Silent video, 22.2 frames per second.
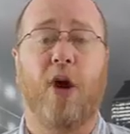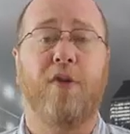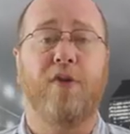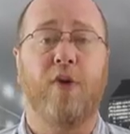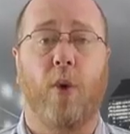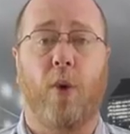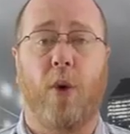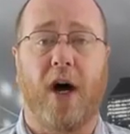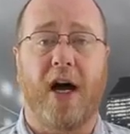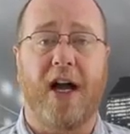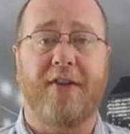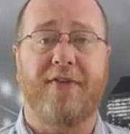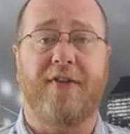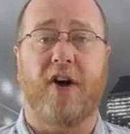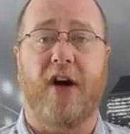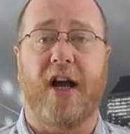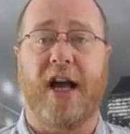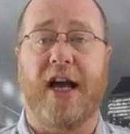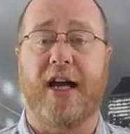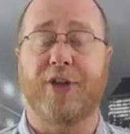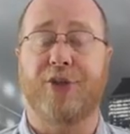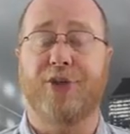over
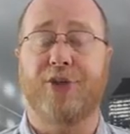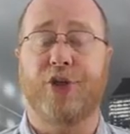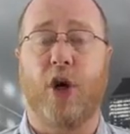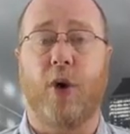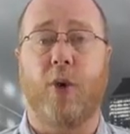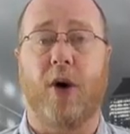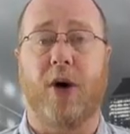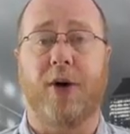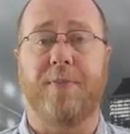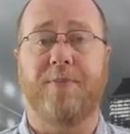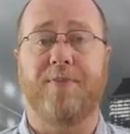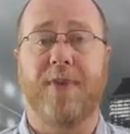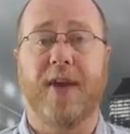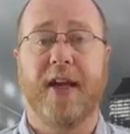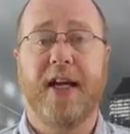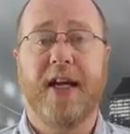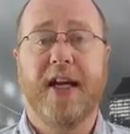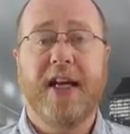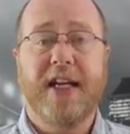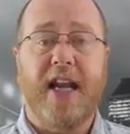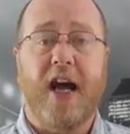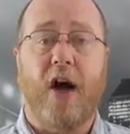Wi-Fi, and so on.
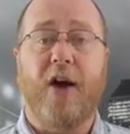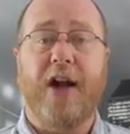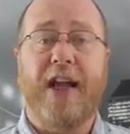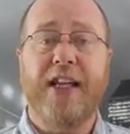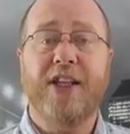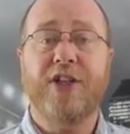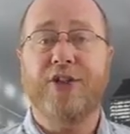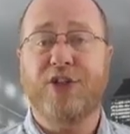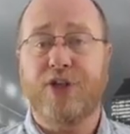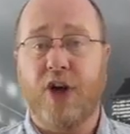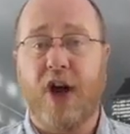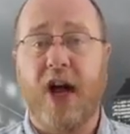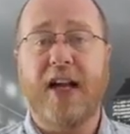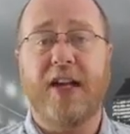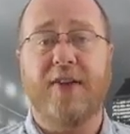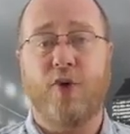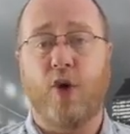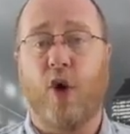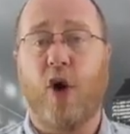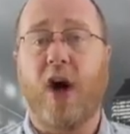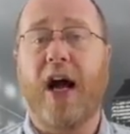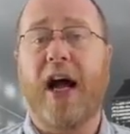Now, inside
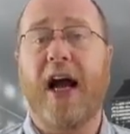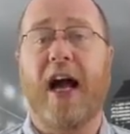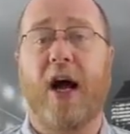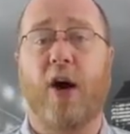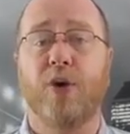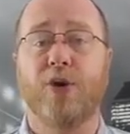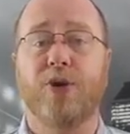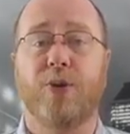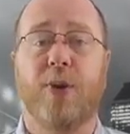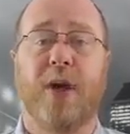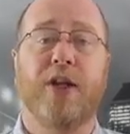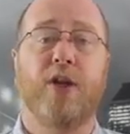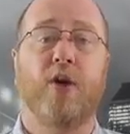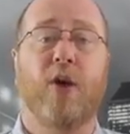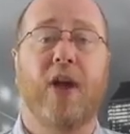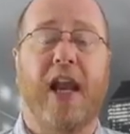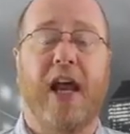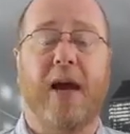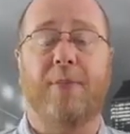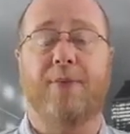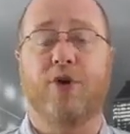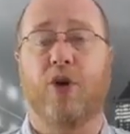of your house, when
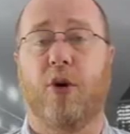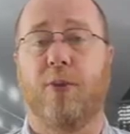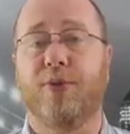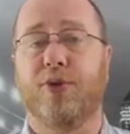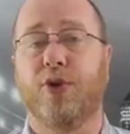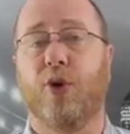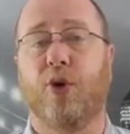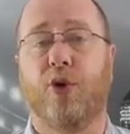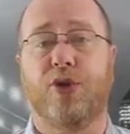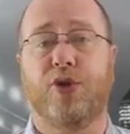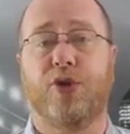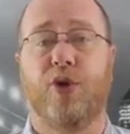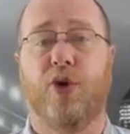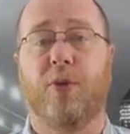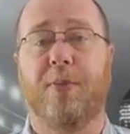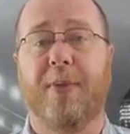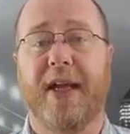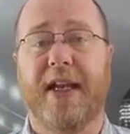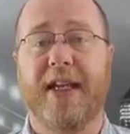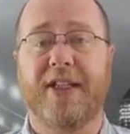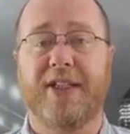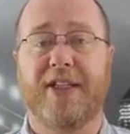your laptop talks to your
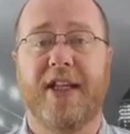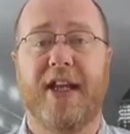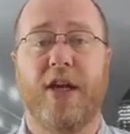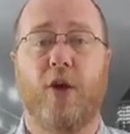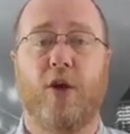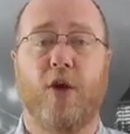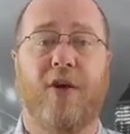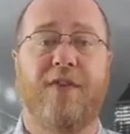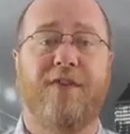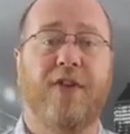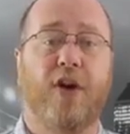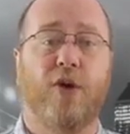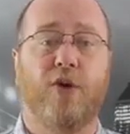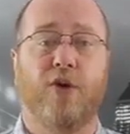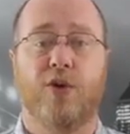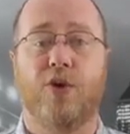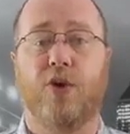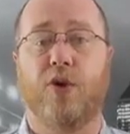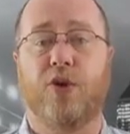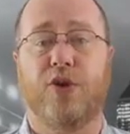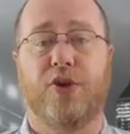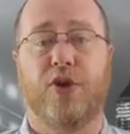PC or your phone
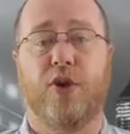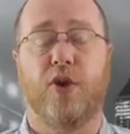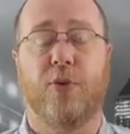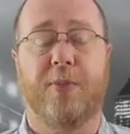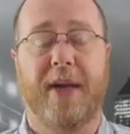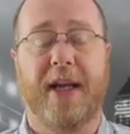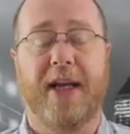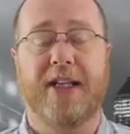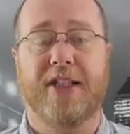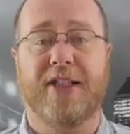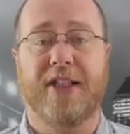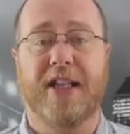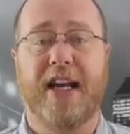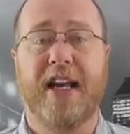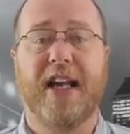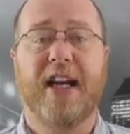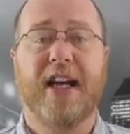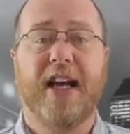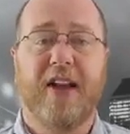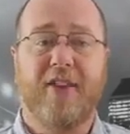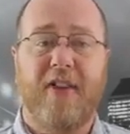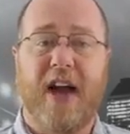talks to your
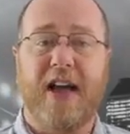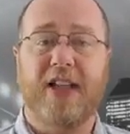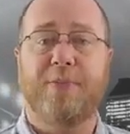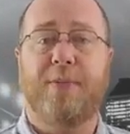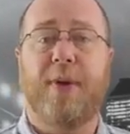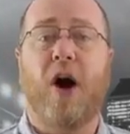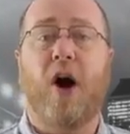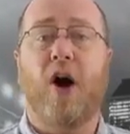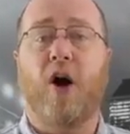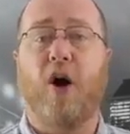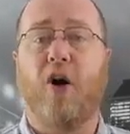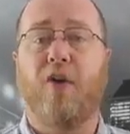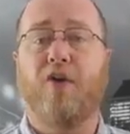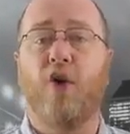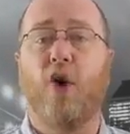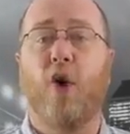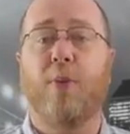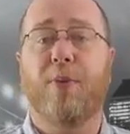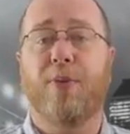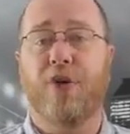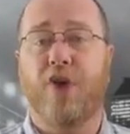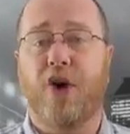PC, that's part of
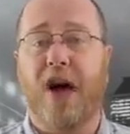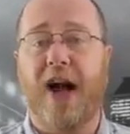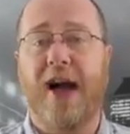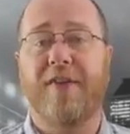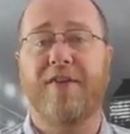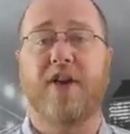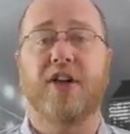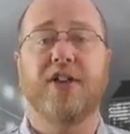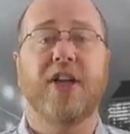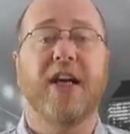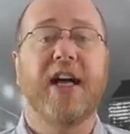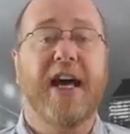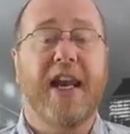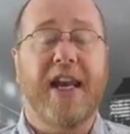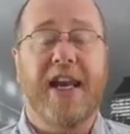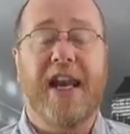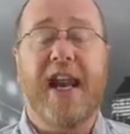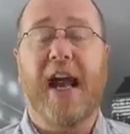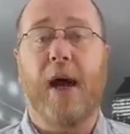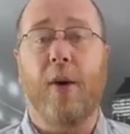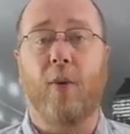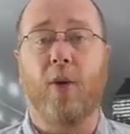your private
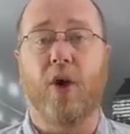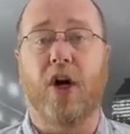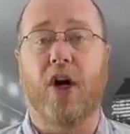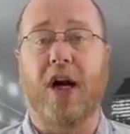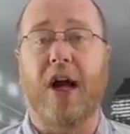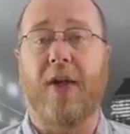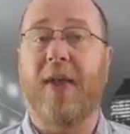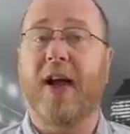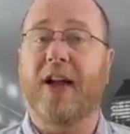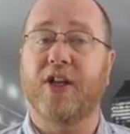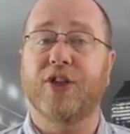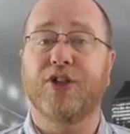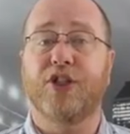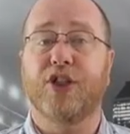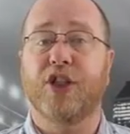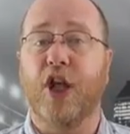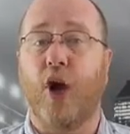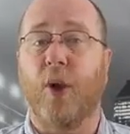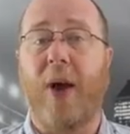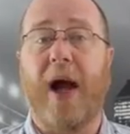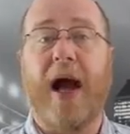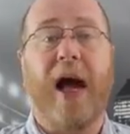network, and that
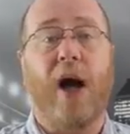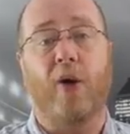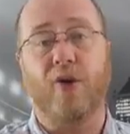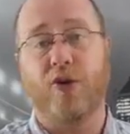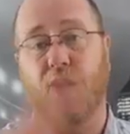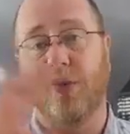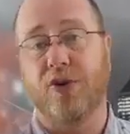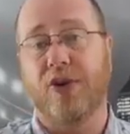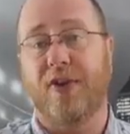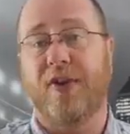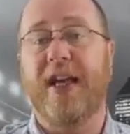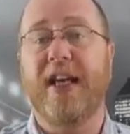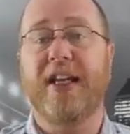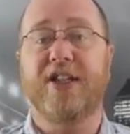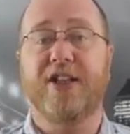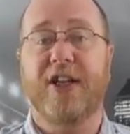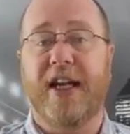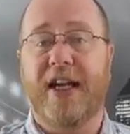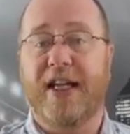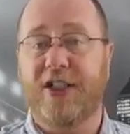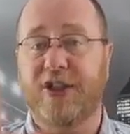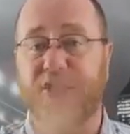doesn't go out onto the
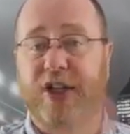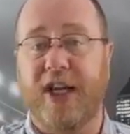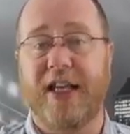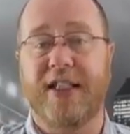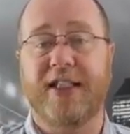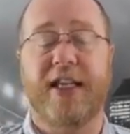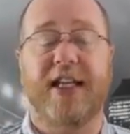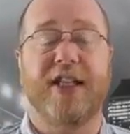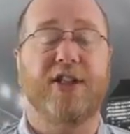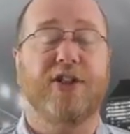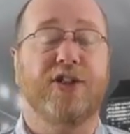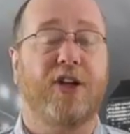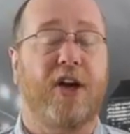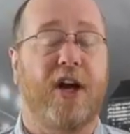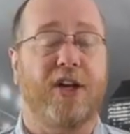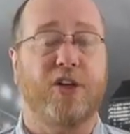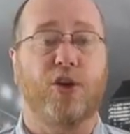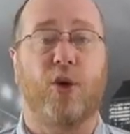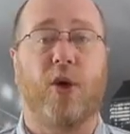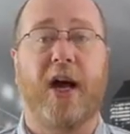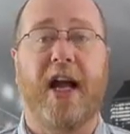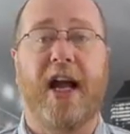internet, it stays
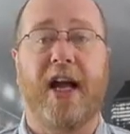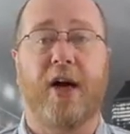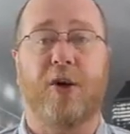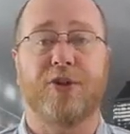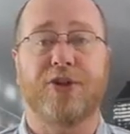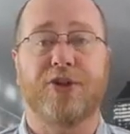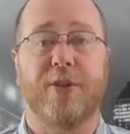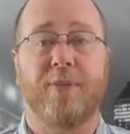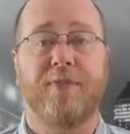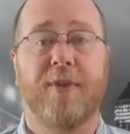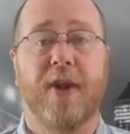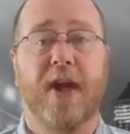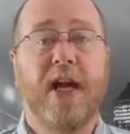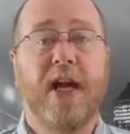inside your house.